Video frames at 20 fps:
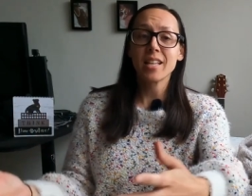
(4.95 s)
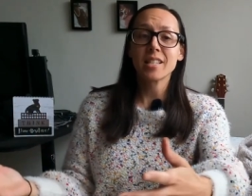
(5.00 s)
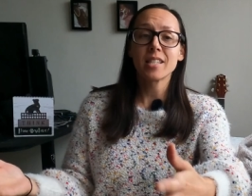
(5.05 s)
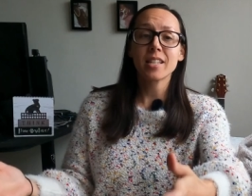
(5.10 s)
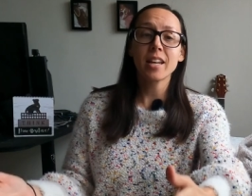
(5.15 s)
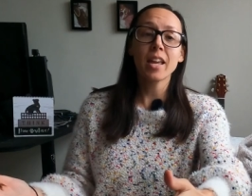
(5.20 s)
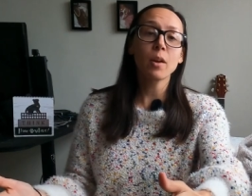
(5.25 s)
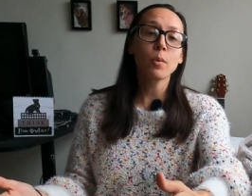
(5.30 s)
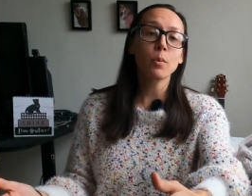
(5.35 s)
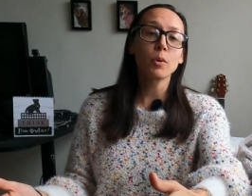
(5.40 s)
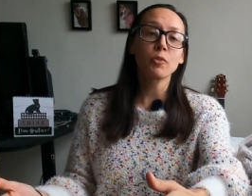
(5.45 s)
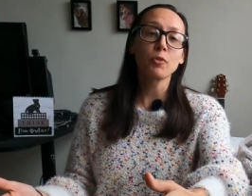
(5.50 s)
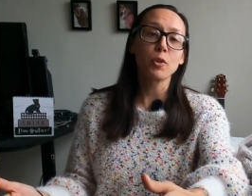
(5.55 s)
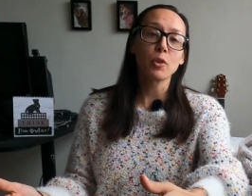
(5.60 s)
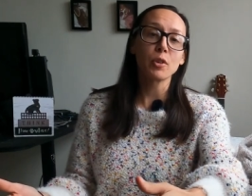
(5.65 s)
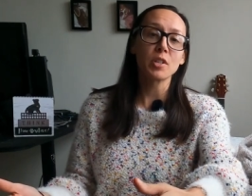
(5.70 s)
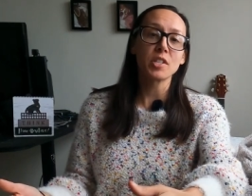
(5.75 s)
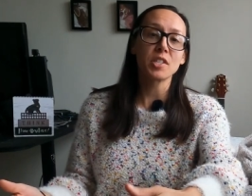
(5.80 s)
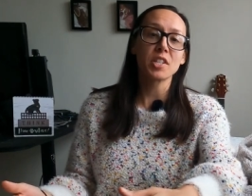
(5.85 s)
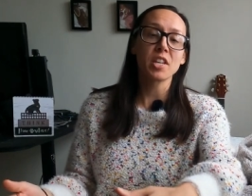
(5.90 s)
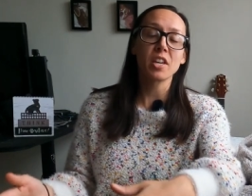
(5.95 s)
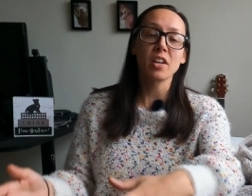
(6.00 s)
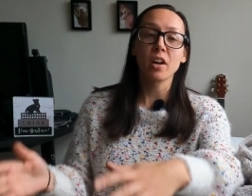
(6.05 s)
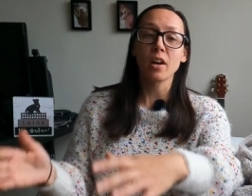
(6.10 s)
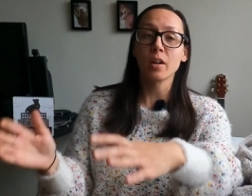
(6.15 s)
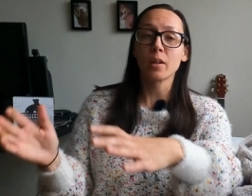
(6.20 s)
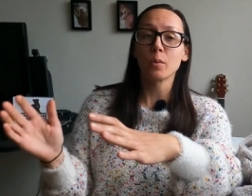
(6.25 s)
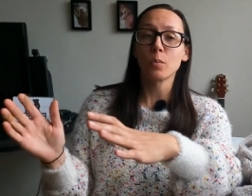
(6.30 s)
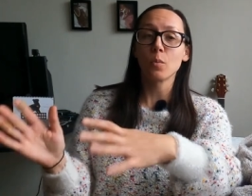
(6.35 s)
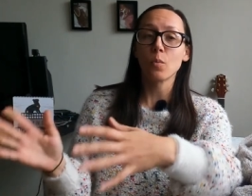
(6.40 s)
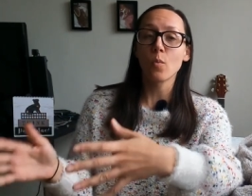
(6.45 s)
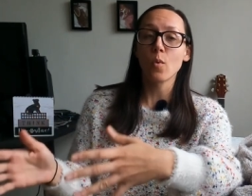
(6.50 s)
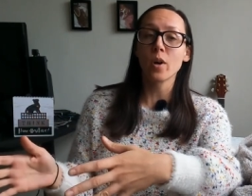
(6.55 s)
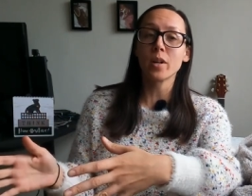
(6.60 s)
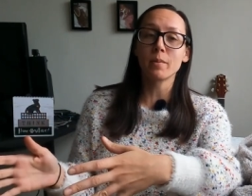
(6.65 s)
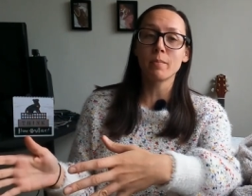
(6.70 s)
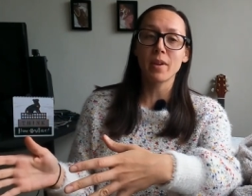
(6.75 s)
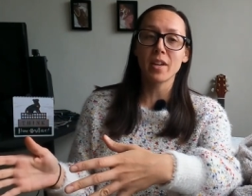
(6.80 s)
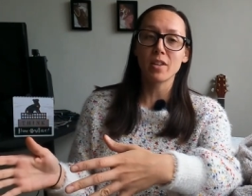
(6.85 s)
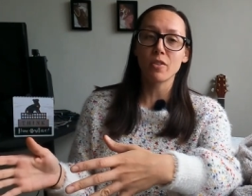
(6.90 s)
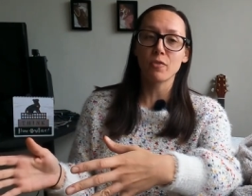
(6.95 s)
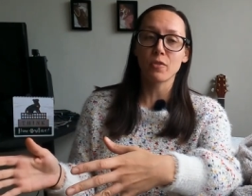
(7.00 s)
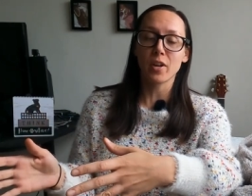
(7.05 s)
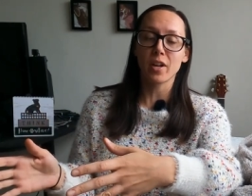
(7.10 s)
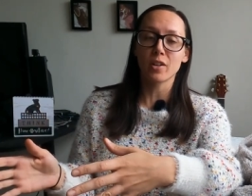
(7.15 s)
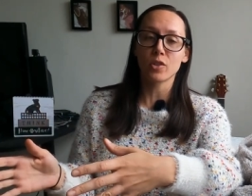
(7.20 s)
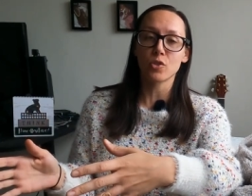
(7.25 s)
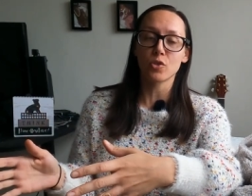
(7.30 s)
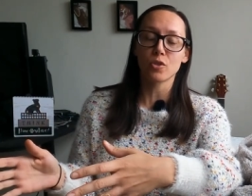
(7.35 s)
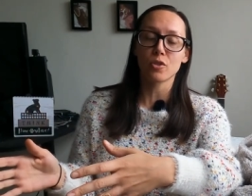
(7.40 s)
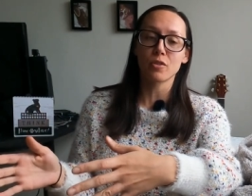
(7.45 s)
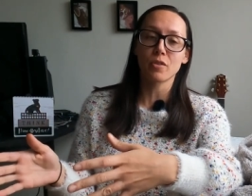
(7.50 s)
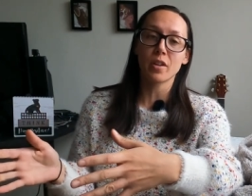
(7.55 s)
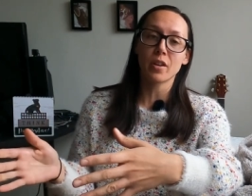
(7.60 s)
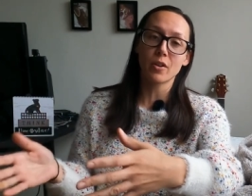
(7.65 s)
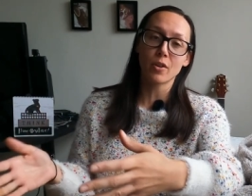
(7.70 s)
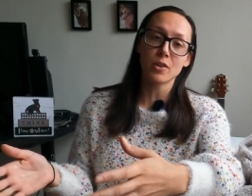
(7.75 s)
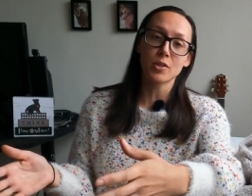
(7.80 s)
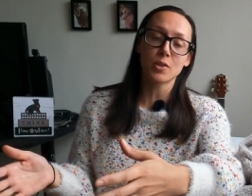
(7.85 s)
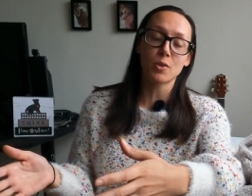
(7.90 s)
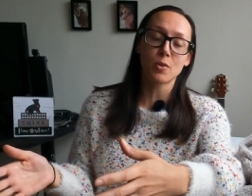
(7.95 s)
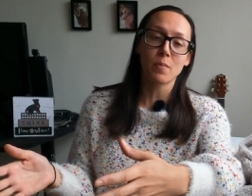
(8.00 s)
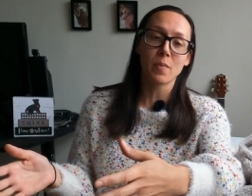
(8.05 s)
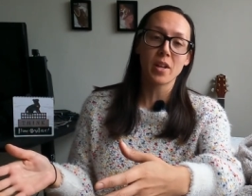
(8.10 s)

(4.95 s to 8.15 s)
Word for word: And today we're focusing on one manufacturer that also